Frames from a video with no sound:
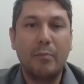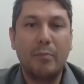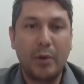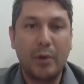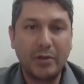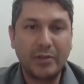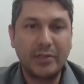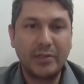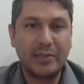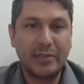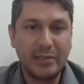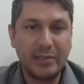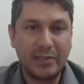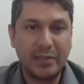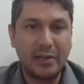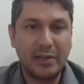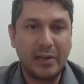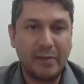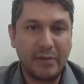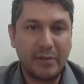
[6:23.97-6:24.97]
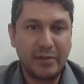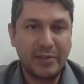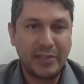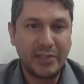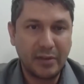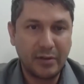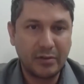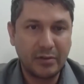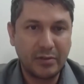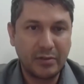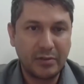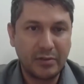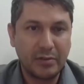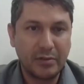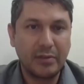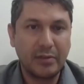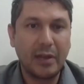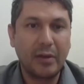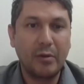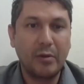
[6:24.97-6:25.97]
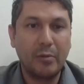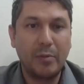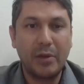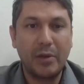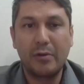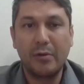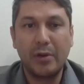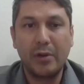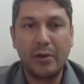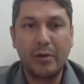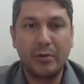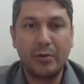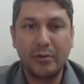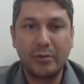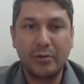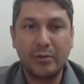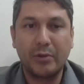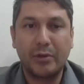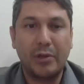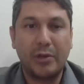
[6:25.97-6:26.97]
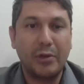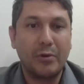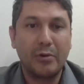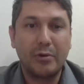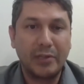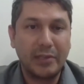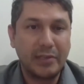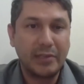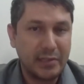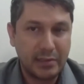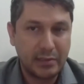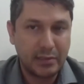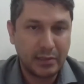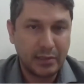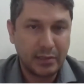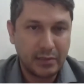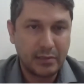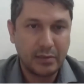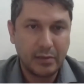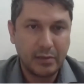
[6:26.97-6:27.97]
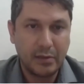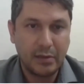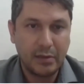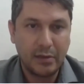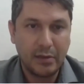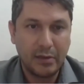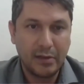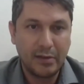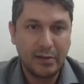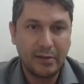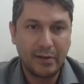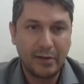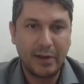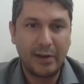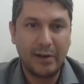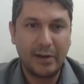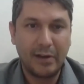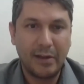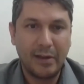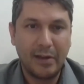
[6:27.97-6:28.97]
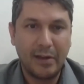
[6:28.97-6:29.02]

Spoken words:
processes in living cells that could be critical to cure diseases, right?